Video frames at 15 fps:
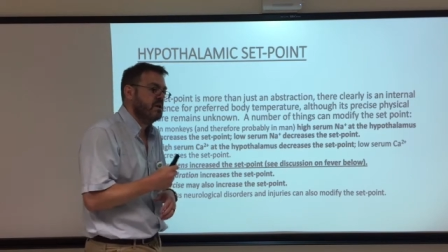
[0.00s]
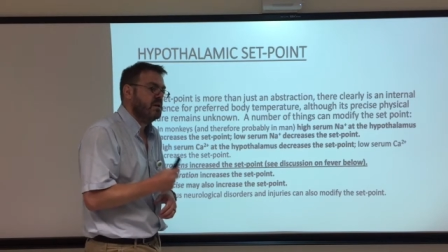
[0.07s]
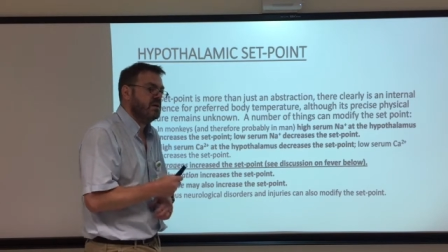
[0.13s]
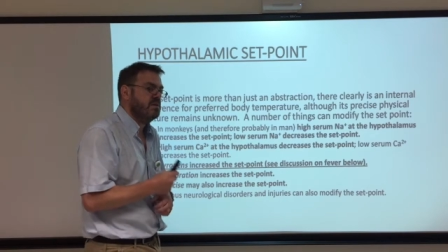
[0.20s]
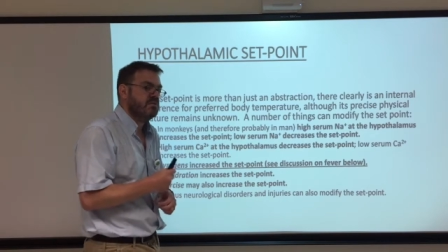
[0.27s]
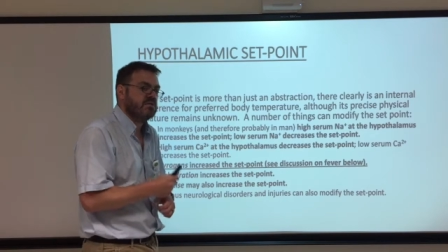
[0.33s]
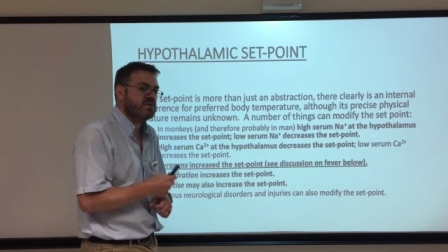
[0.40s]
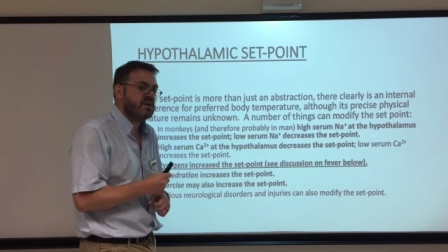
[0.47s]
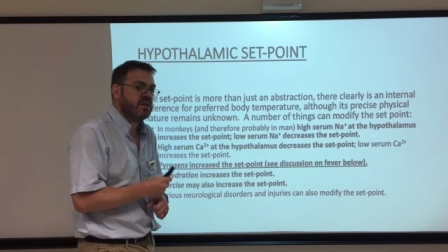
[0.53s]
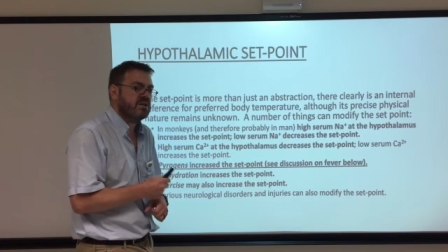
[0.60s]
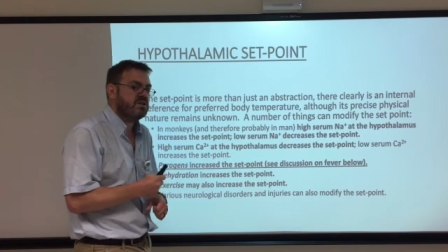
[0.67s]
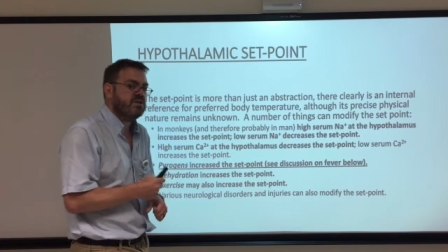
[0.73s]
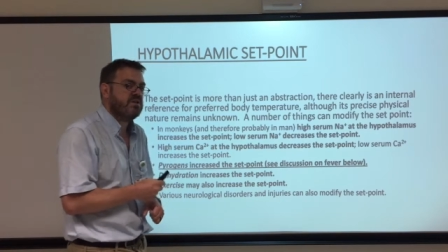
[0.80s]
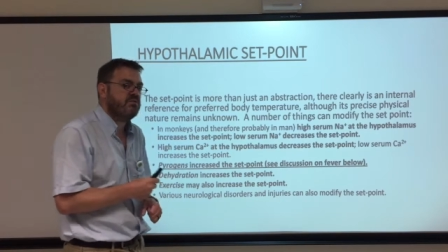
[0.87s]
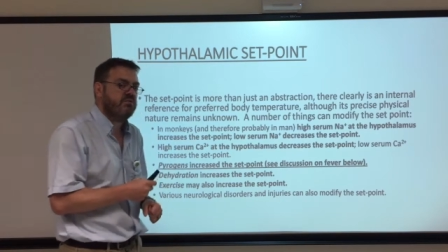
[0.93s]
and you start
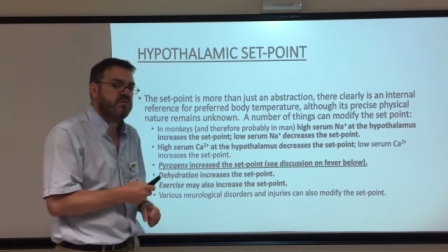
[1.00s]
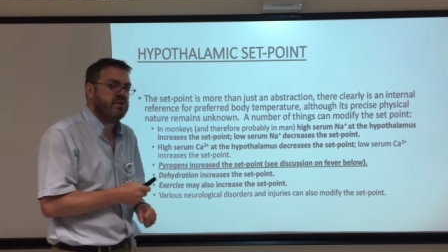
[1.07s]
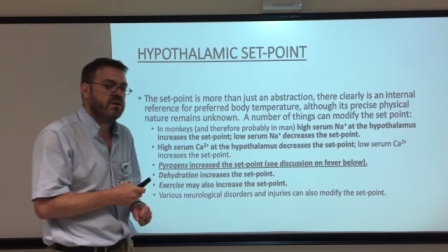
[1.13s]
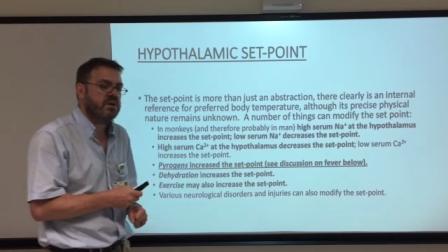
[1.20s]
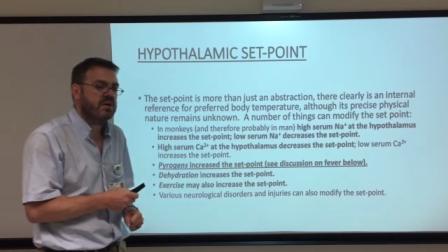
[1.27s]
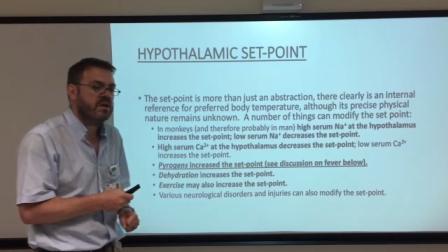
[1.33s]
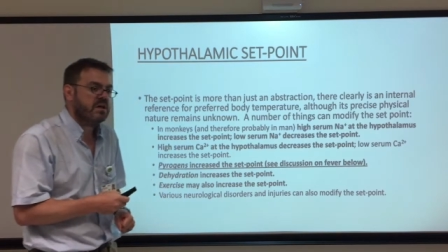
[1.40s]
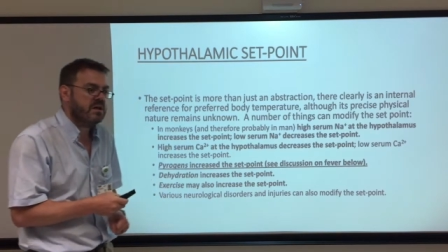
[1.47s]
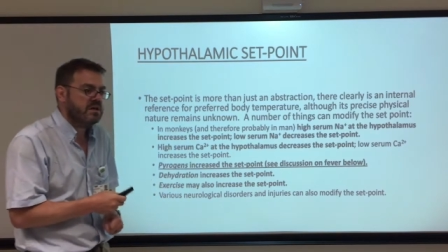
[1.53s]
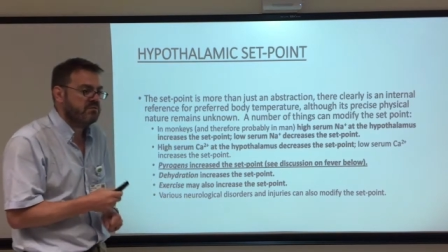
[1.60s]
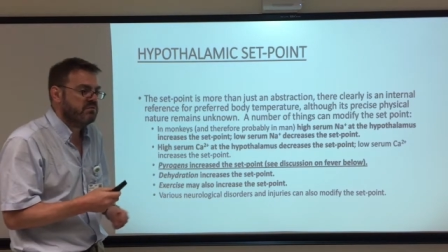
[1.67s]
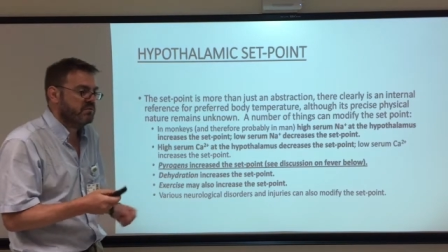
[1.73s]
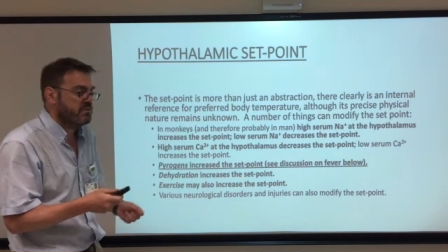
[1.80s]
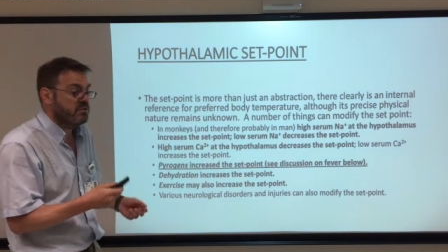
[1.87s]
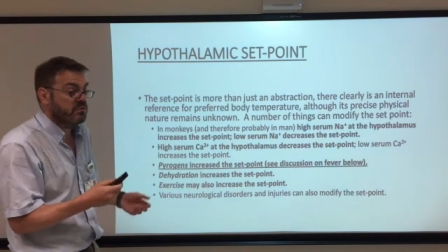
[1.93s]
shivering
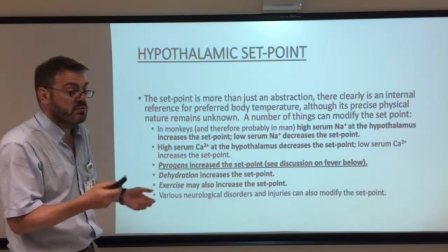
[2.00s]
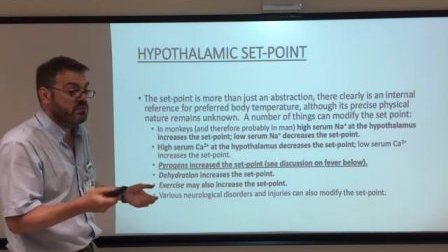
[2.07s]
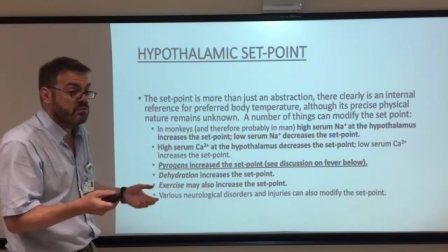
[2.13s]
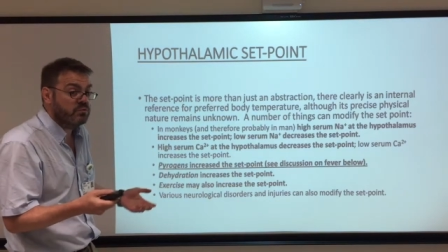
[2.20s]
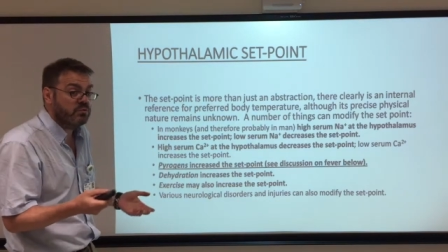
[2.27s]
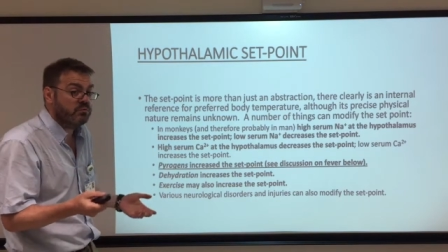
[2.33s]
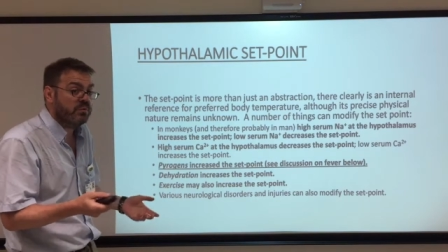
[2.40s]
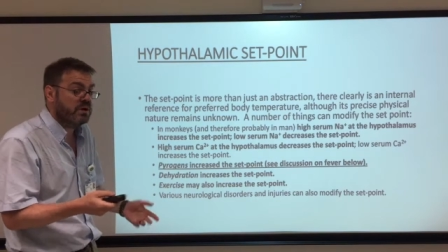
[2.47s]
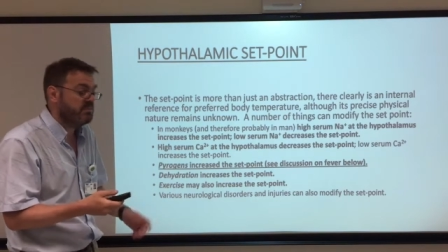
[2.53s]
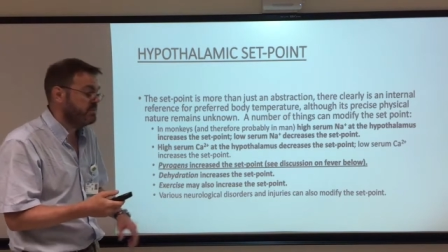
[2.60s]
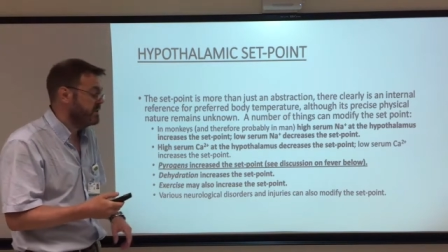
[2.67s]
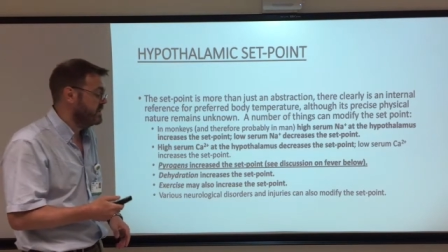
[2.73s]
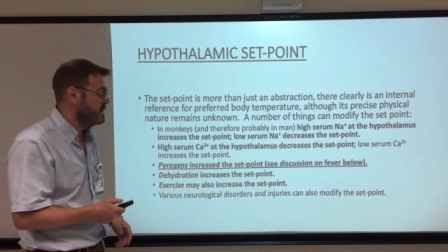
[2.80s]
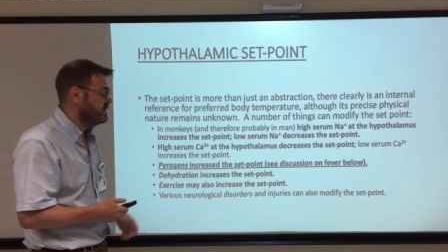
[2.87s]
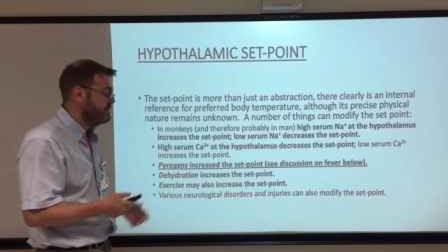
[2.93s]
even though the room might
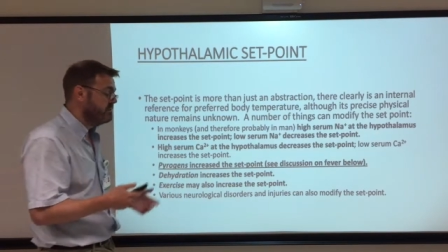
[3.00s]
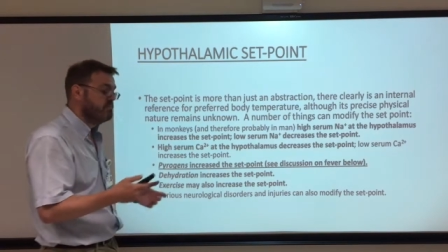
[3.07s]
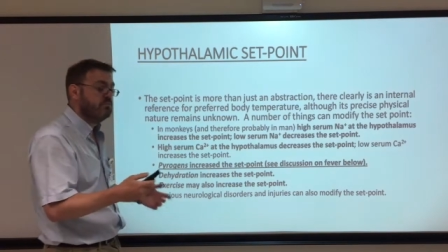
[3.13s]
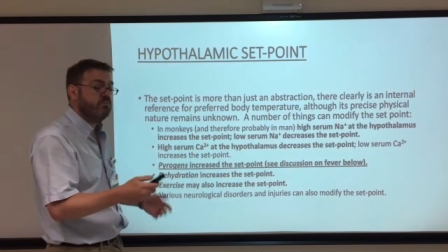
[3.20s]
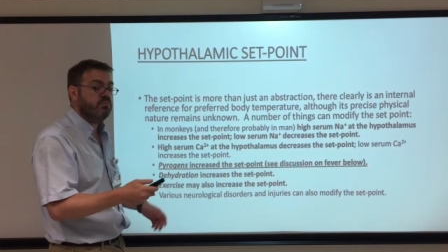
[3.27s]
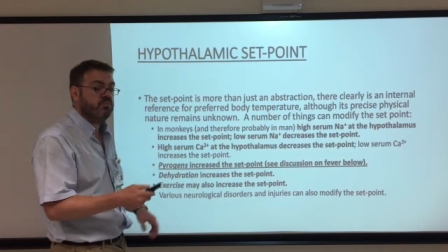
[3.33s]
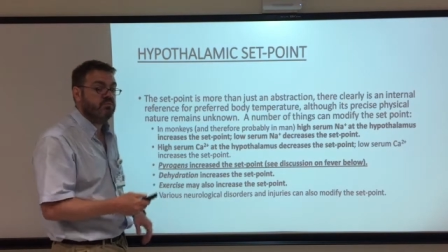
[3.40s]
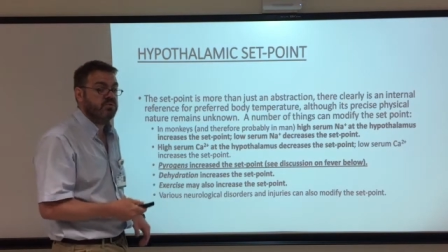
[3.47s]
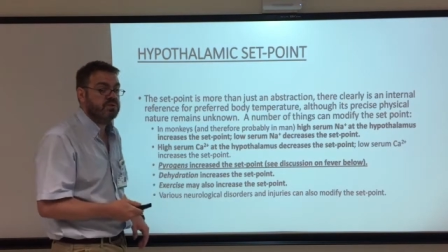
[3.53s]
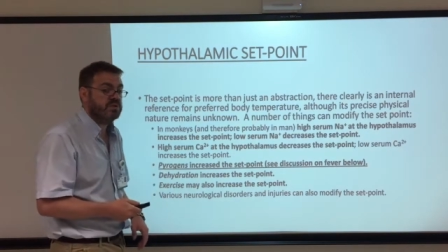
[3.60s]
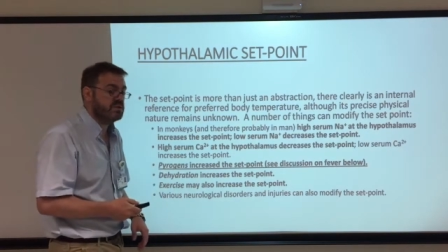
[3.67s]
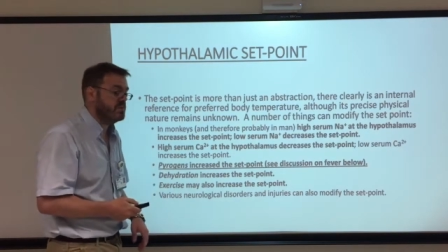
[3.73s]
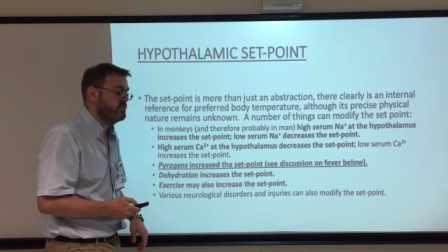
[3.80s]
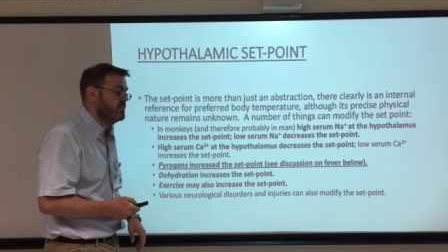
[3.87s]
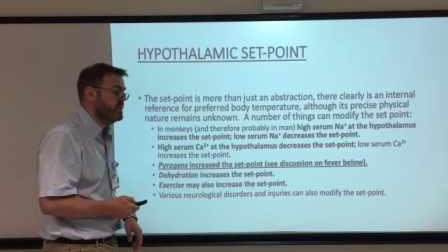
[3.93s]
be
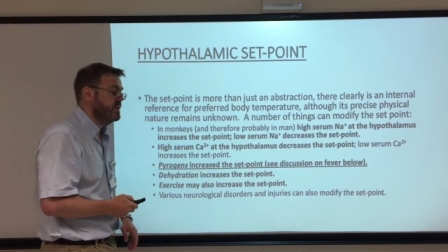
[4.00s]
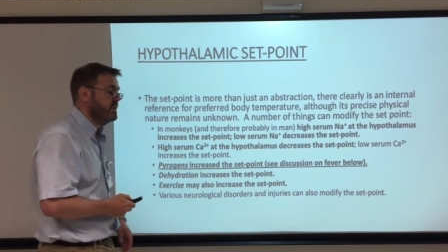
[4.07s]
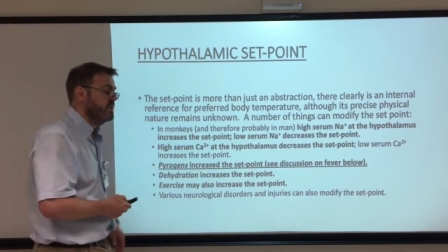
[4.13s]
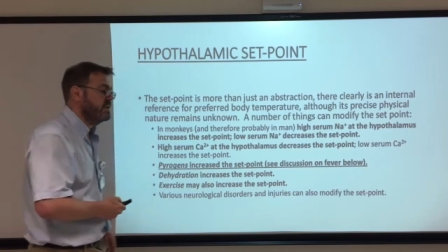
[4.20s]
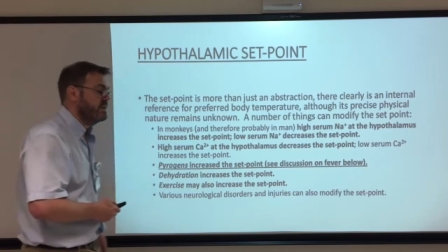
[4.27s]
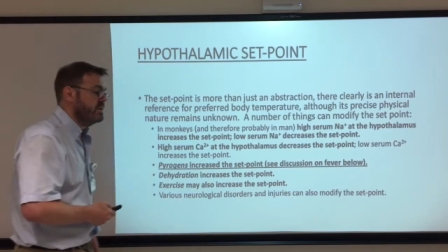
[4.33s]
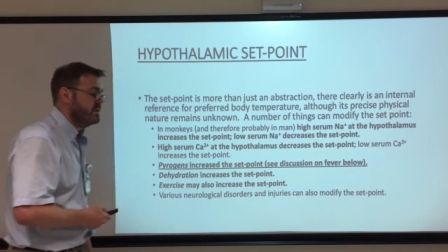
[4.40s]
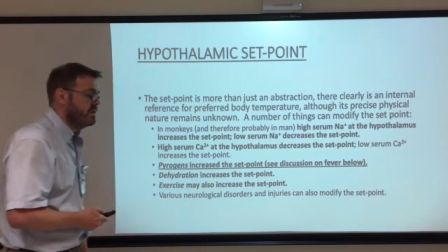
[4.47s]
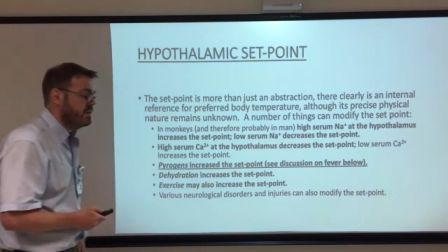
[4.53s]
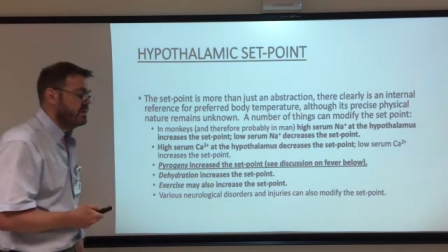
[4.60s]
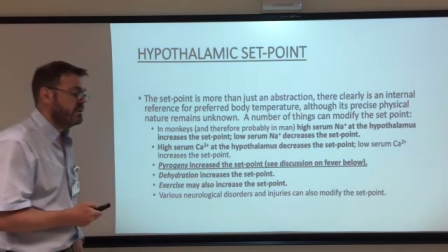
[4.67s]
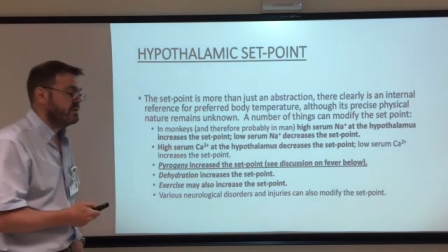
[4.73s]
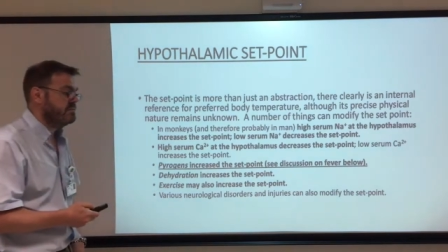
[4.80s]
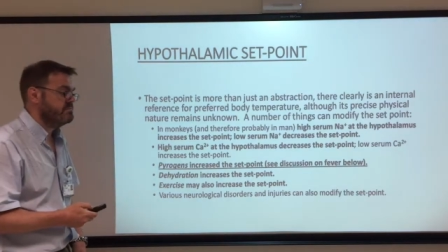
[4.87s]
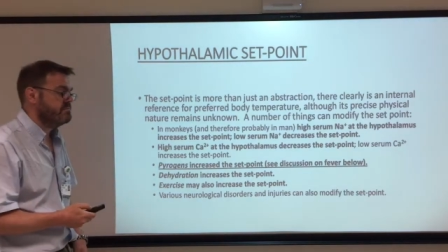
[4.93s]
reasonably
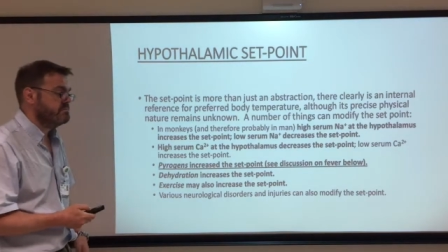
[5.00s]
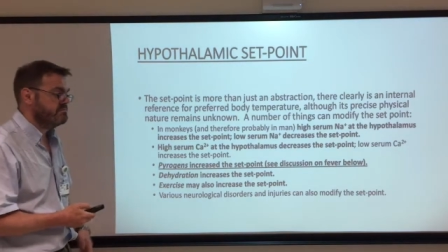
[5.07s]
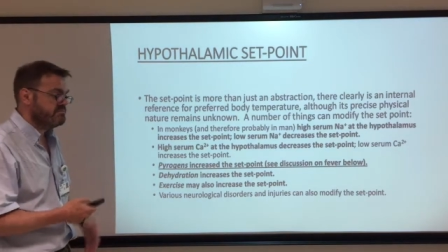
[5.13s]
um,